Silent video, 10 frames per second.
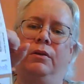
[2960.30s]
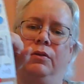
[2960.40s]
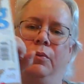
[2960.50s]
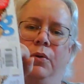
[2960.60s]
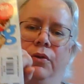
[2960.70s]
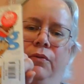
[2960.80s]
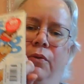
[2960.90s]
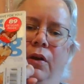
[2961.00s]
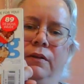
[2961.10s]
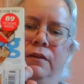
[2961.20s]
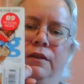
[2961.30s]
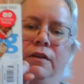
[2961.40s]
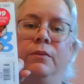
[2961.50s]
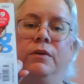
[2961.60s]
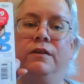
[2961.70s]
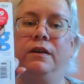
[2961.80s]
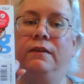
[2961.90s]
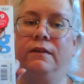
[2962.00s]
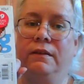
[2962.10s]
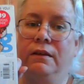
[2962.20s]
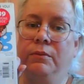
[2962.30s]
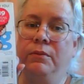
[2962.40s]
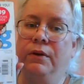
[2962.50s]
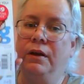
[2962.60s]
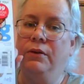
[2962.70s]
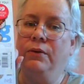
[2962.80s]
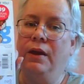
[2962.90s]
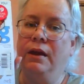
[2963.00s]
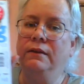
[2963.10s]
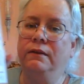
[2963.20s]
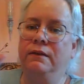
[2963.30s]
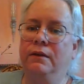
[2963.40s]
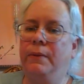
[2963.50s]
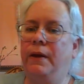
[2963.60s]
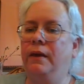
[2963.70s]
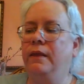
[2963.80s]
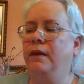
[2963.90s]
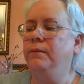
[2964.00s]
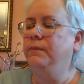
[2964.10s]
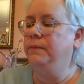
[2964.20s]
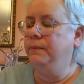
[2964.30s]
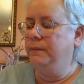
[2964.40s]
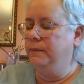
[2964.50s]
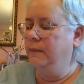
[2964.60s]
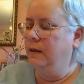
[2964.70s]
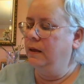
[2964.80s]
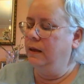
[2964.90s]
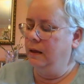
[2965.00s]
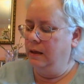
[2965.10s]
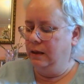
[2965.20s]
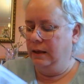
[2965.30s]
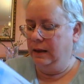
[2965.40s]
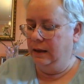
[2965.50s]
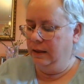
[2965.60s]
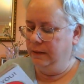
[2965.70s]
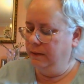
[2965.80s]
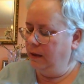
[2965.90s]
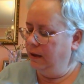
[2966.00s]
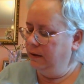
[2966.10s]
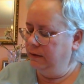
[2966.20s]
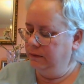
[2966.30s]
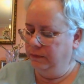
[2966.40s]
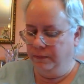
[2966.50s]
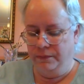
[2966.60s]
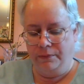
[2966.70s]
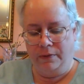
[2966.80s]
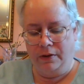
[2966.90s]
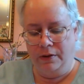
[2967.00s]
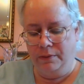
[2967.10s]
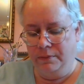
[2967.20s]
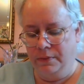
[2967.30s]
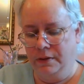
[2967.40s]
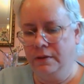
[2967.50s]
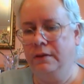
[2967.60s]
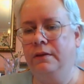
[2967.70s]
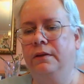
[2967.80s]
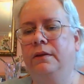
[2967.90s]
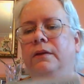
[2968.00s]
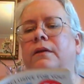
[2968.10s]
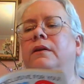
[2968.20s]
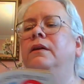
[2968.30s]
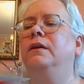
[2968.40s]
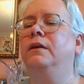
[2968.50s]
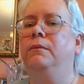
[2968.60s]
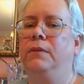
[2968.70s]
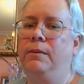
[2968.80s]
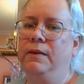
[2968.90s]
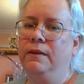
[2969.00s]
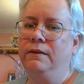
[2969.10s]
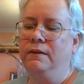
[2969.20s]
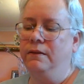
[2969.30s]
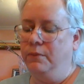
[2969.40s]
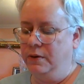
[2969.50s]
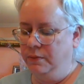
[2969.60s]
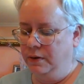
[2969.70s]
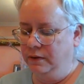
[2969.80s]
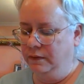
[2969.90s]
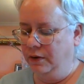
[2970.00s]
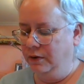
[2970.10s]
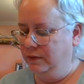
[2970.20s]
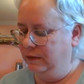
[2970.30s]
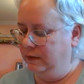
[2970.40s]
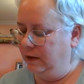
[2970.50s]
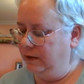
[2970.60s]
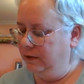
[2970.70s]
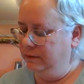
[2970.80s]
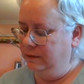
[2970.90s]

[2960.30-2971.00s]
The World of Cross Stitching, which is still in print. You can still buy them. And that is from, maybe this is the one where it's hard to tell.